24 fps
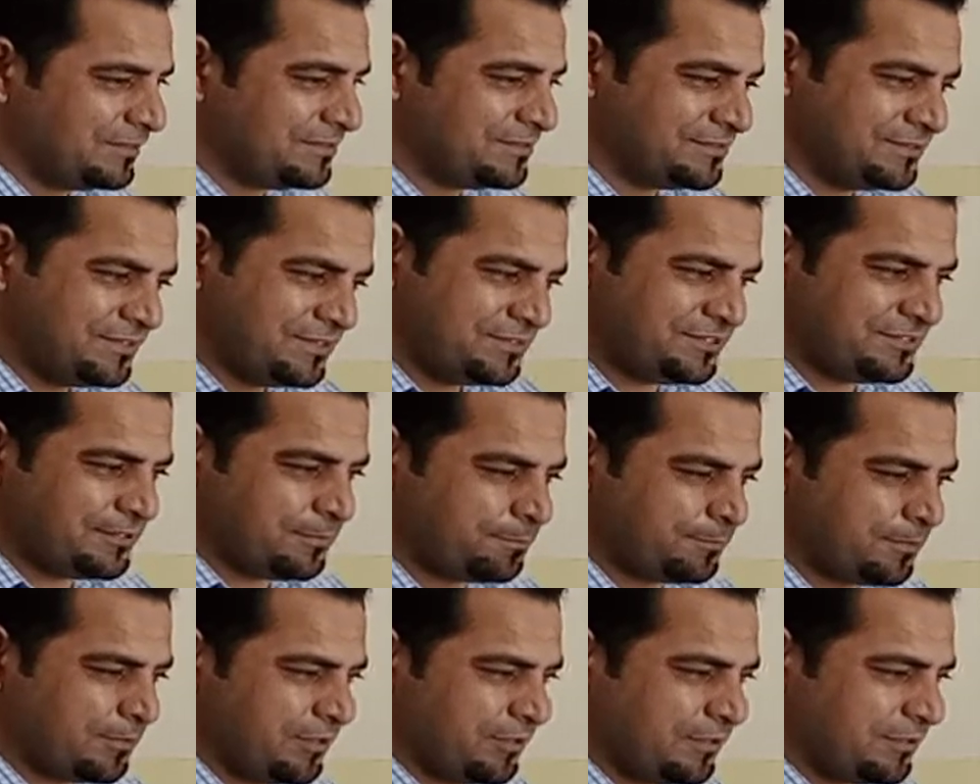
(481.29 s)
is
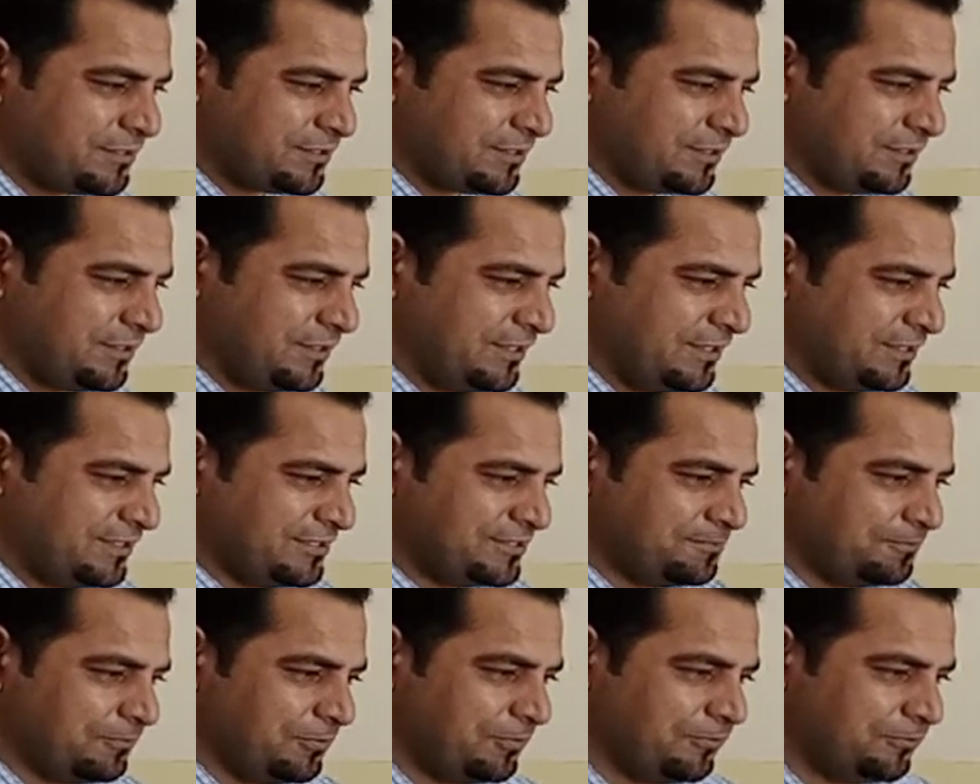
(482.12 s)
disappointed, he
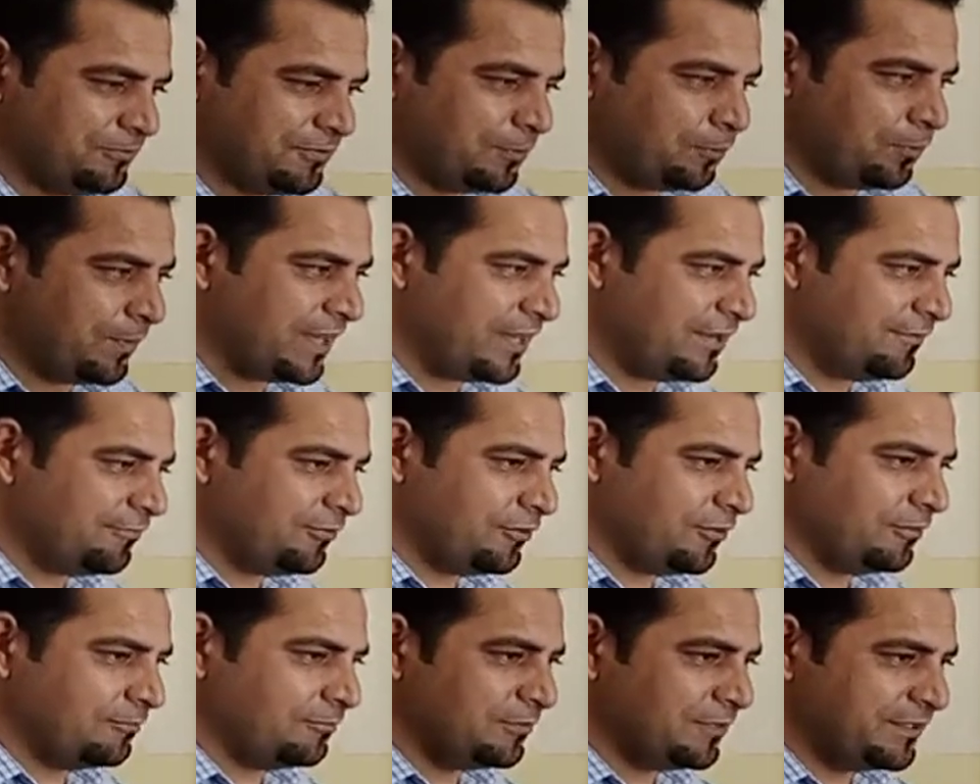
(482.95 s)
has moved away
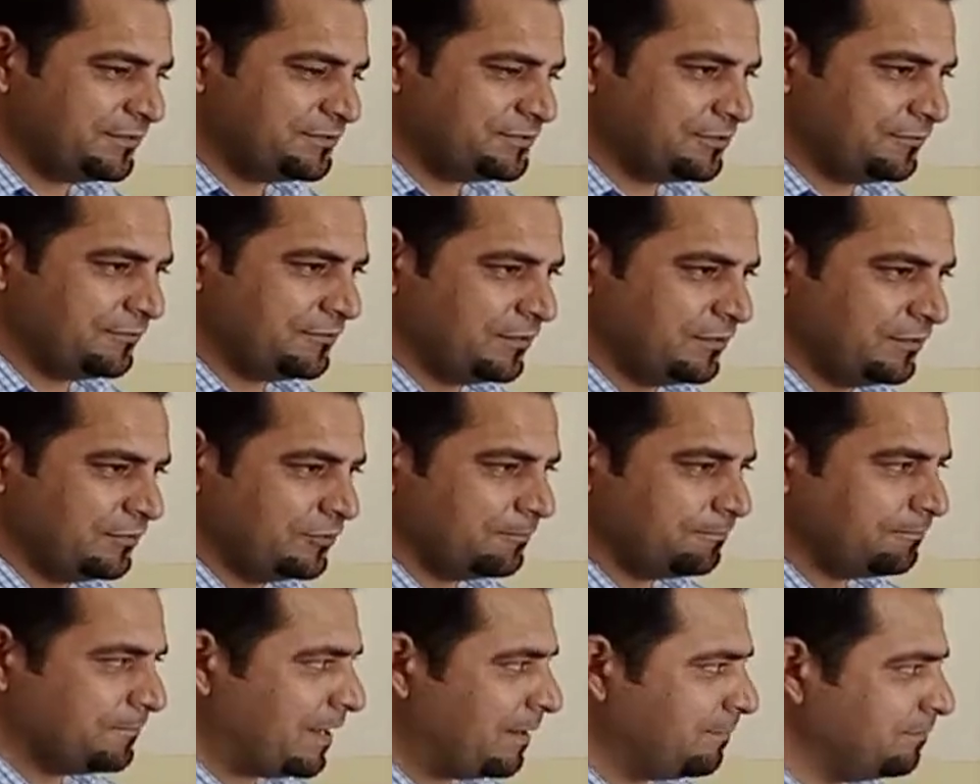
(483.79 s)
from rest of the
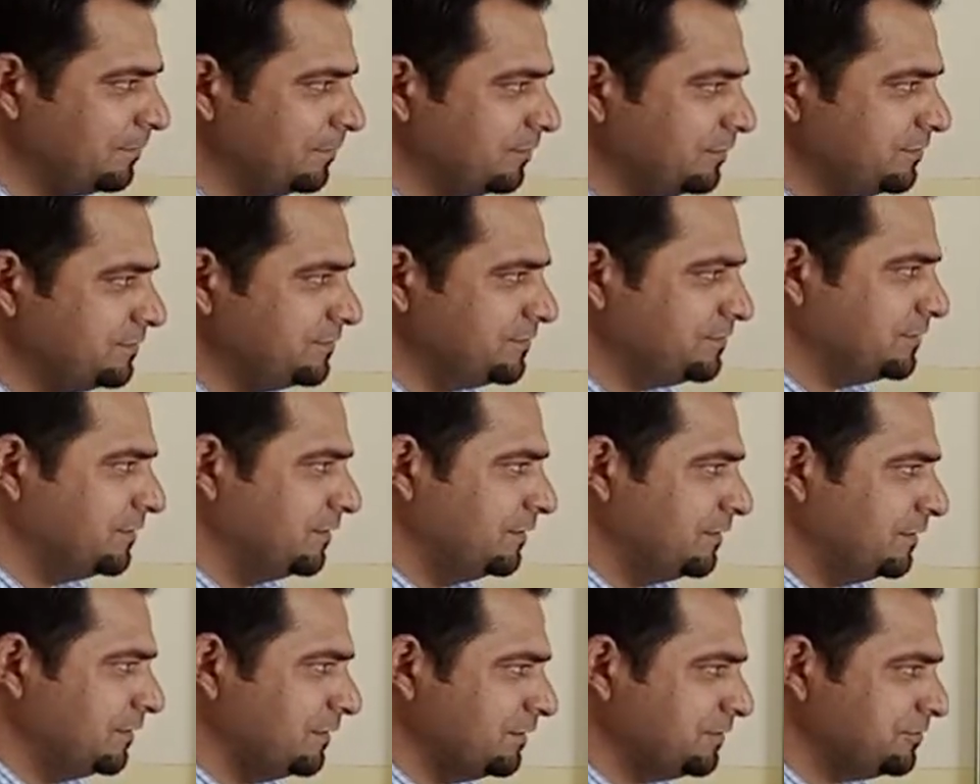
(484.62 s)
group members,
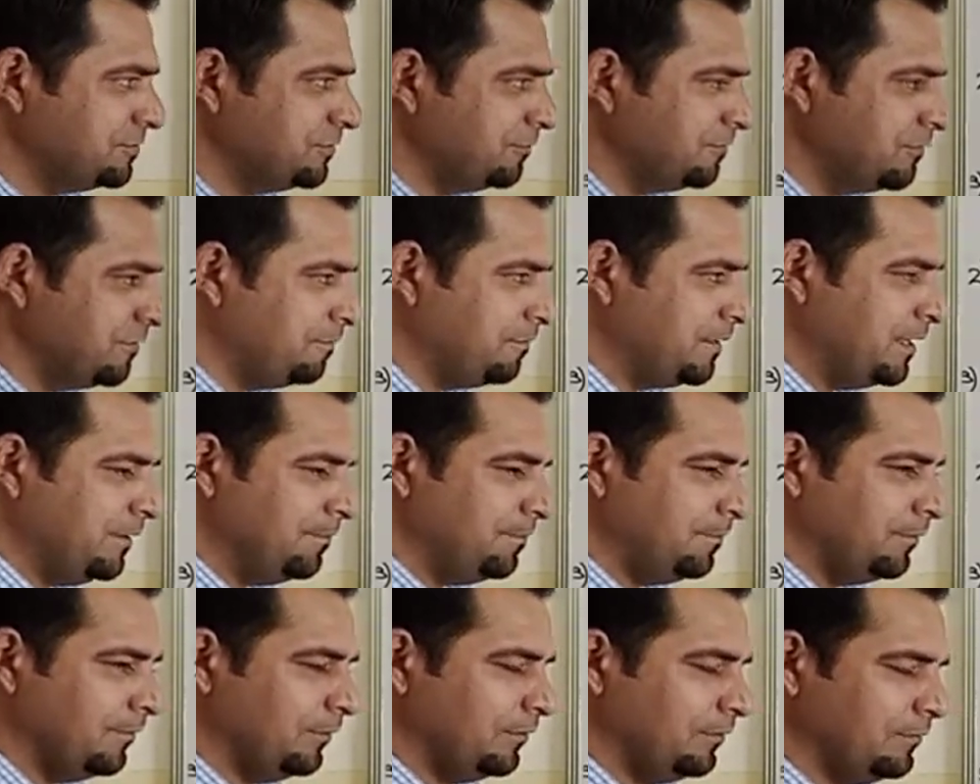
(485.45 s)
rest of the
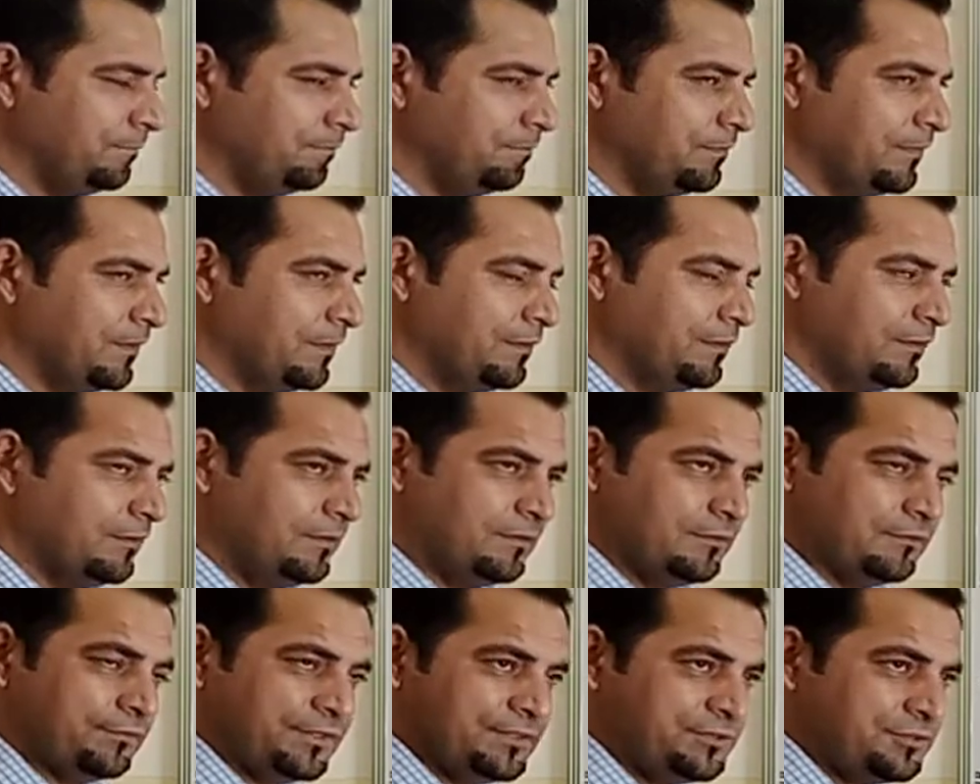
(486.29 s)
people,
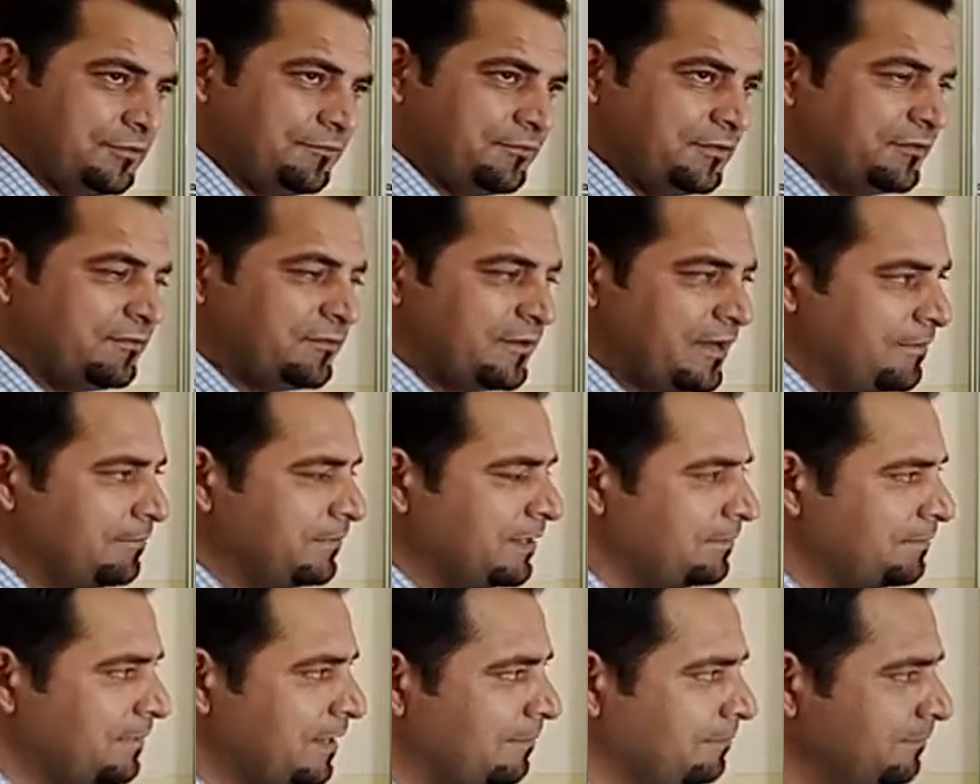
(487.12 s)
rest of the
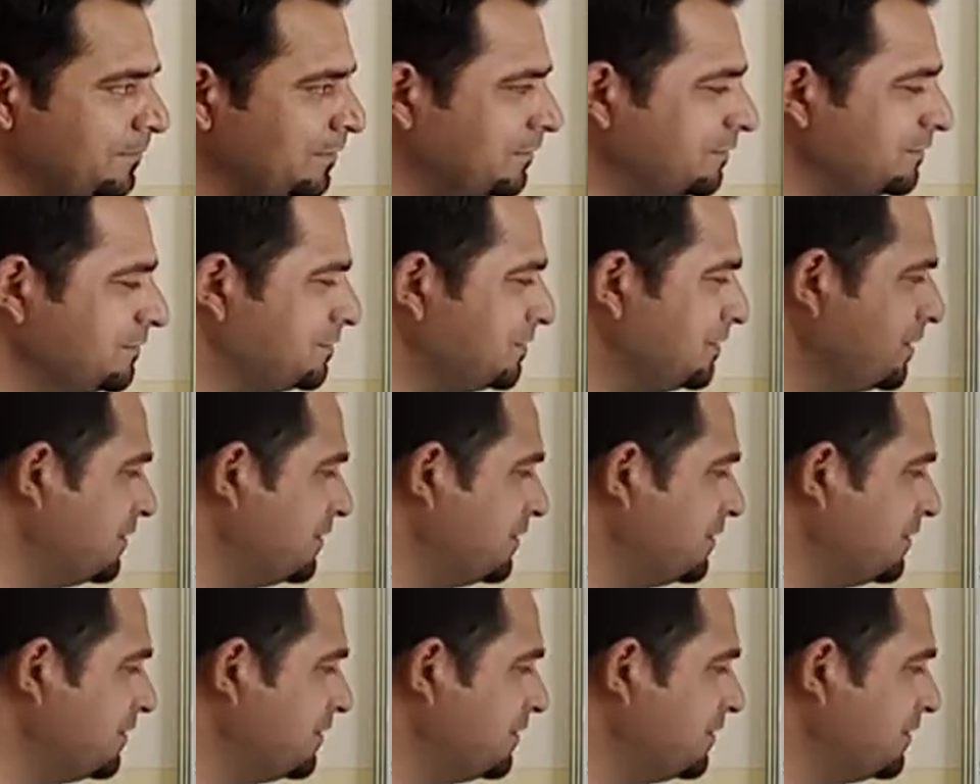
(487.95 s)
family members.